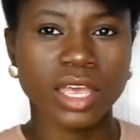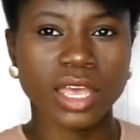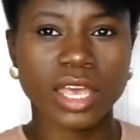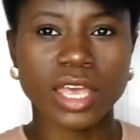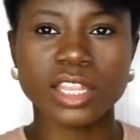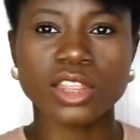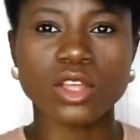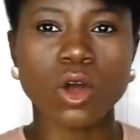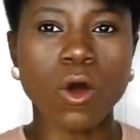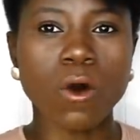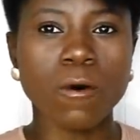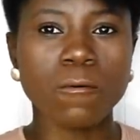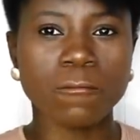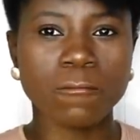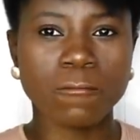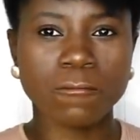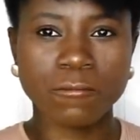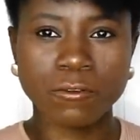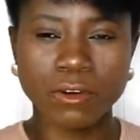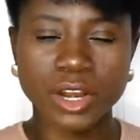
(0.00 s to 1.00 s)
And on
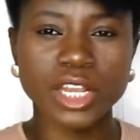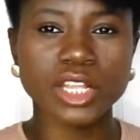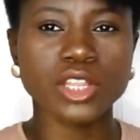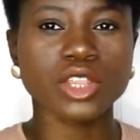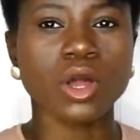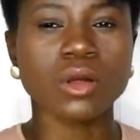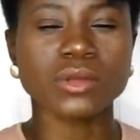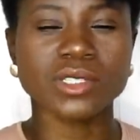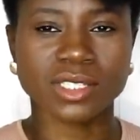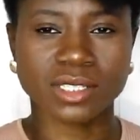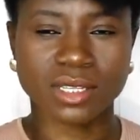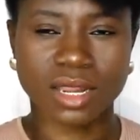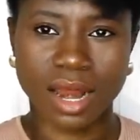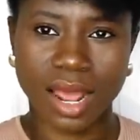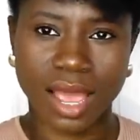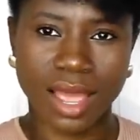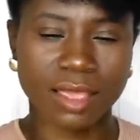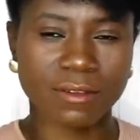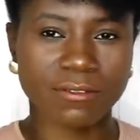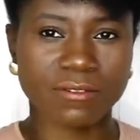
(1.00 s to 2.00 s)
Freedom's
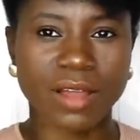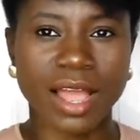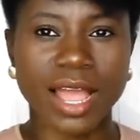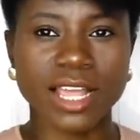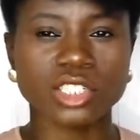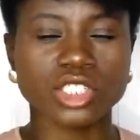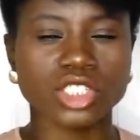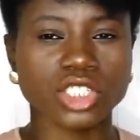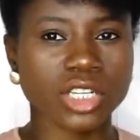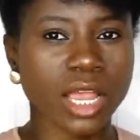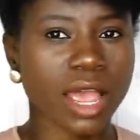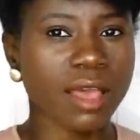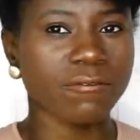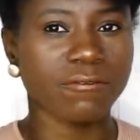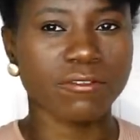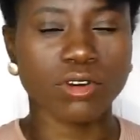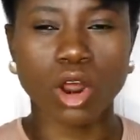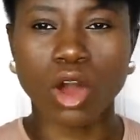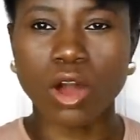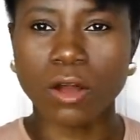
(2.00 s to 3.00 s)
Life, I share
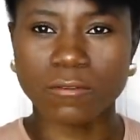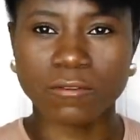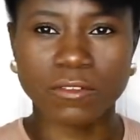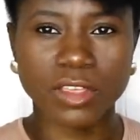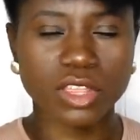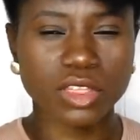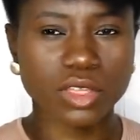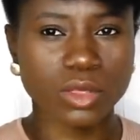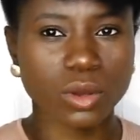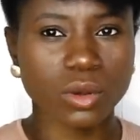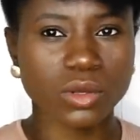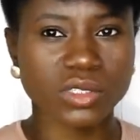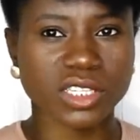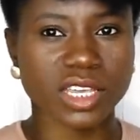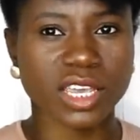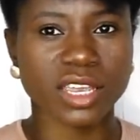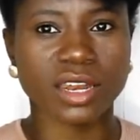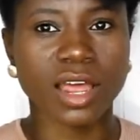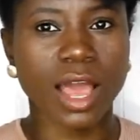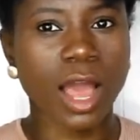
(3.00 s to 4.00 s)
vlog videos
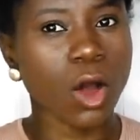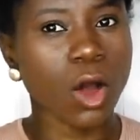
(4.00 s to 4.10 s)
and I